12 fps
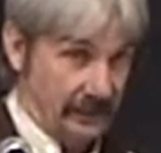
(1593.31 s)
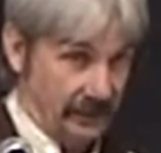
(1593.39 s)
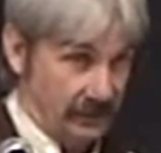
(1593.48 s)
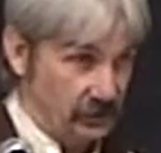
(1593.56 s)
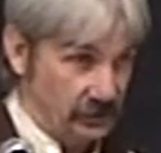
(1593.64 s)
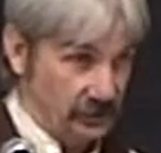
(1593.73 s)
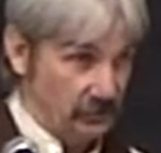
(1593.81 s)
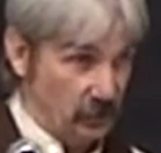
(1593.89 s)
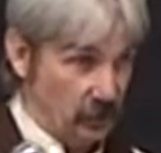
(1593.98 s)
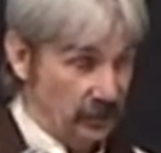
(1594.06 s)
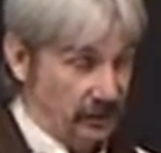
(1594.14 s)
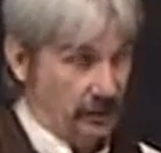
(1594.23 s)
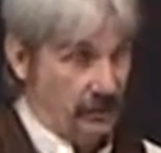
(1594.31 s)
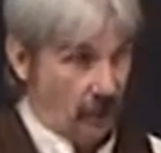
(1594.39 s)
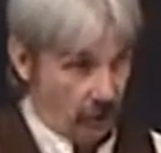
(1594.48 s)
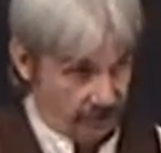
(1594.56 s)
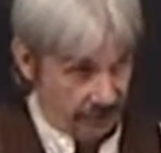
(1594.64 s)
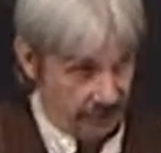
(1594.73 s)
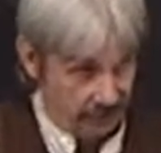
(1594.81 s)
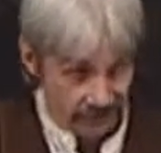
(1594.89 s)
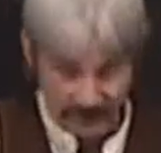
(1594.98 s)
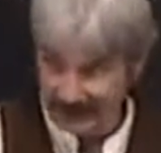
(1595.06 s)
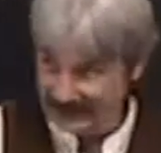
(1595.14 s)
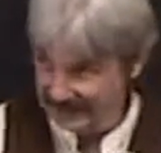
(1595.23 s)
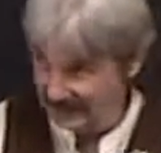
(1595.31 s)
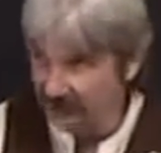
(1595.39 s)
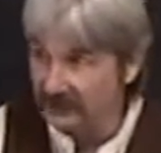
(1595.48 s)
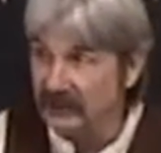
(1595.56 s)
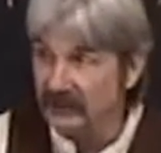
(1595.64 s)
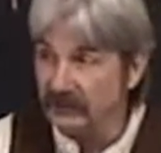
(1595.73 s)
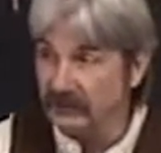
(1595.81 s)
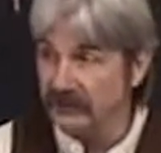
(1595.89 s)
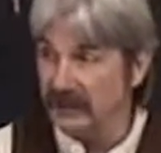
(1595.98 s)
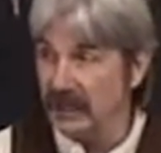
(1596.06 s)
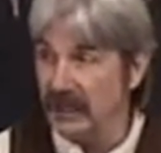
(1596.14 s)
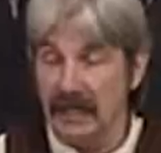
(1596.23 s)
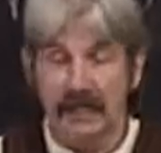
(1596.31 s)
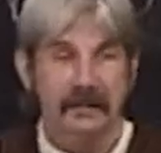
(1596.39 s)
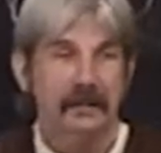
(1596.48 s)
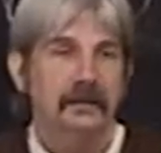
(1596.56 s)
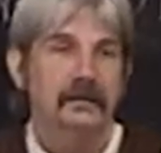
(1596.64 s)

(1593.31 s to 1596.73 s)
Now this is important, or the the giftings of God